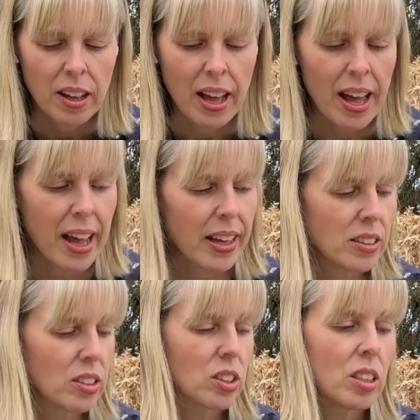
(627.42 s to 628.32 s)

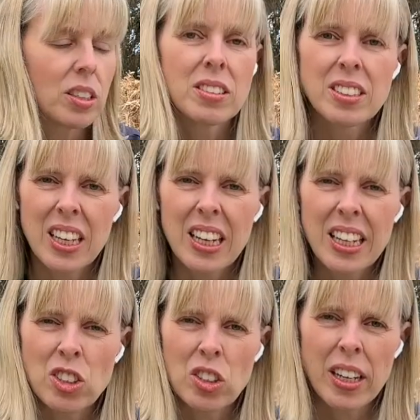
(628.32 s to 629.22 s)
and
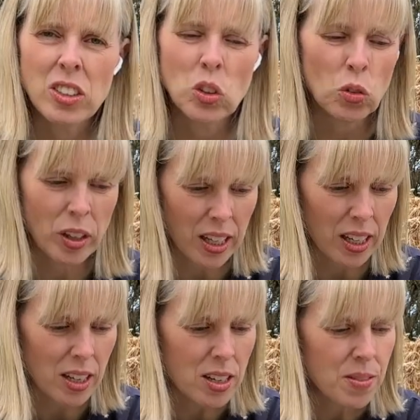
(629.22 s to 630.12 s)
seedling trays
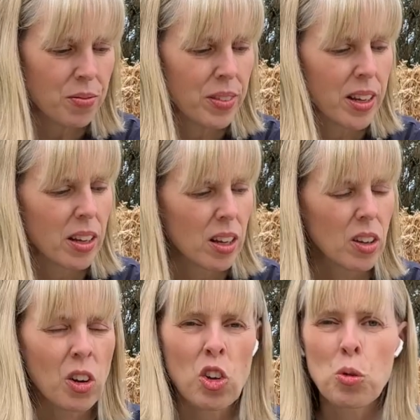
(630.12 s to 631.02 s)
already
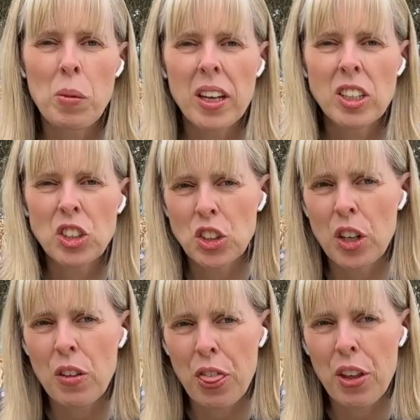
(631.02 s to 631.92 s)
cost me just
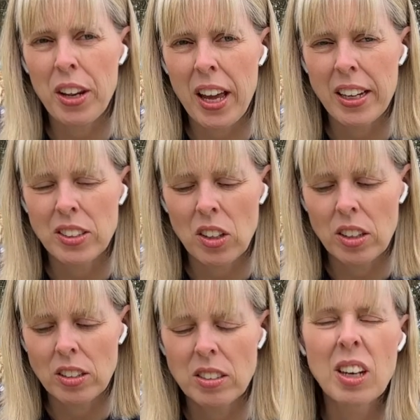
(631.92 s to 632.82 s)
over
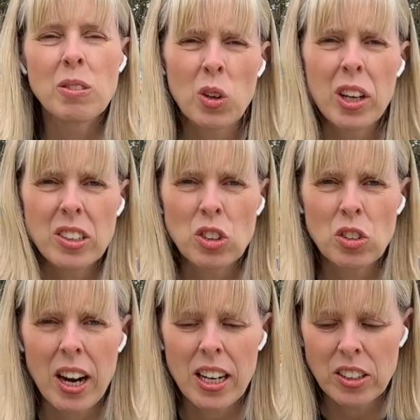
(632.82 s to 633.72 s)
$38, and I'm talking
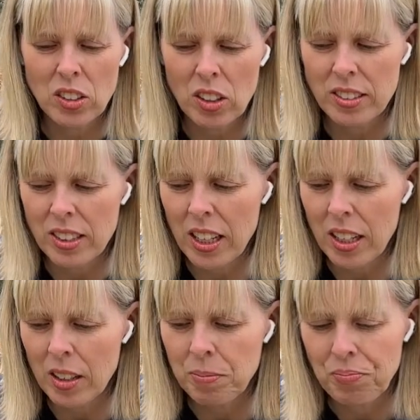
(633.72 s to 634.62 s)
Australian dollars
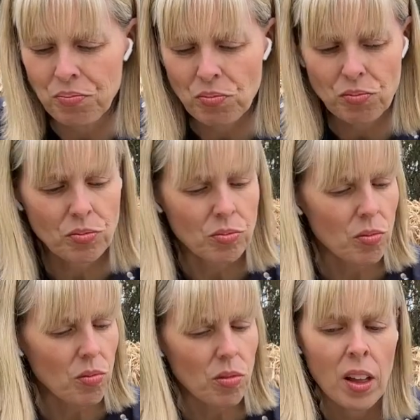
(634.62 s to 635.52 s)
here.
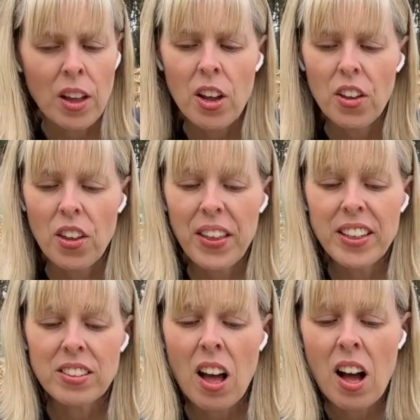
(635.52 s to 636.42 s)
Now, these
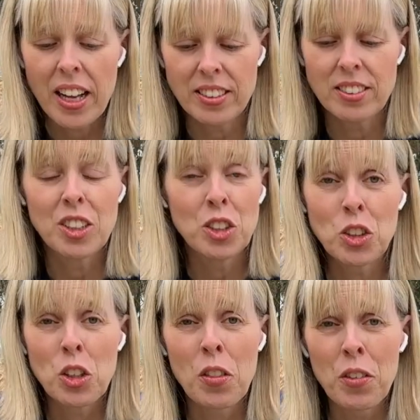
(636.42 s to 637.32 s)
lights
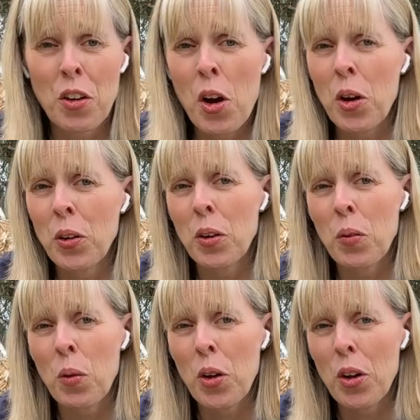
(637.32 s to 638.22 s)
just on their own
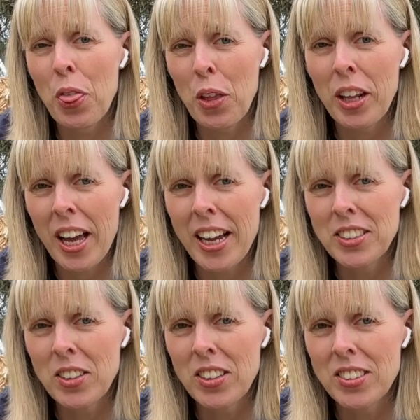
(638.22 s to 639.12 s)
were
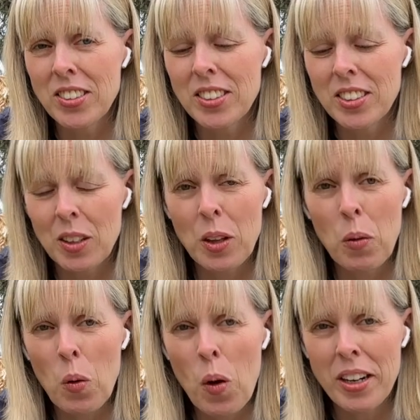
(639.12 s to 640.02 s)
$38, so they were
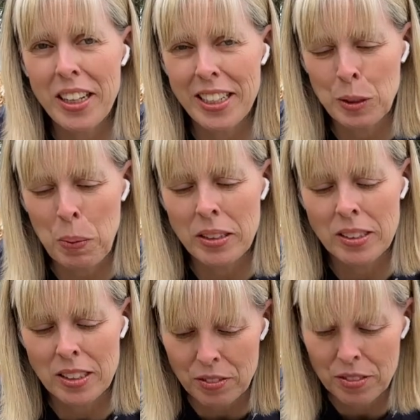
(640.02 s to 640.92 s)
quite
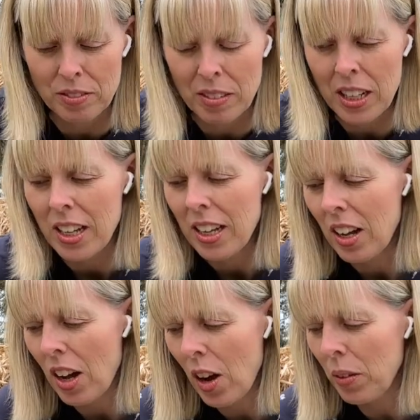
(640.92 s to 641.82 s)
expensive.
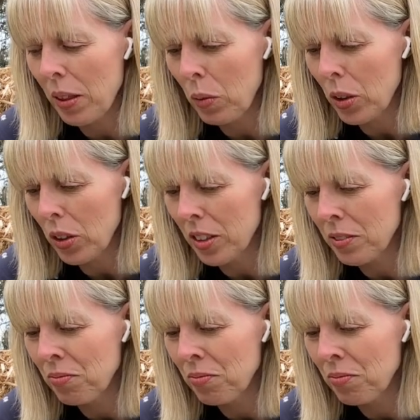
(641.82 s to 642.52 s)
I hope they work.